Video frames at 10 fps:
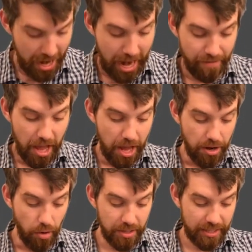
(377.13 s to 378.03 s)
And I've
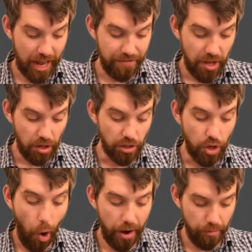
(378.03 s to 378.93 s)
noticed that I've
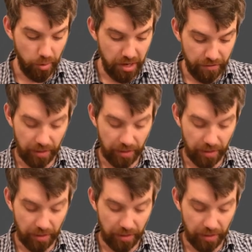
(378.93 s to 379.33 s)
gotten rid of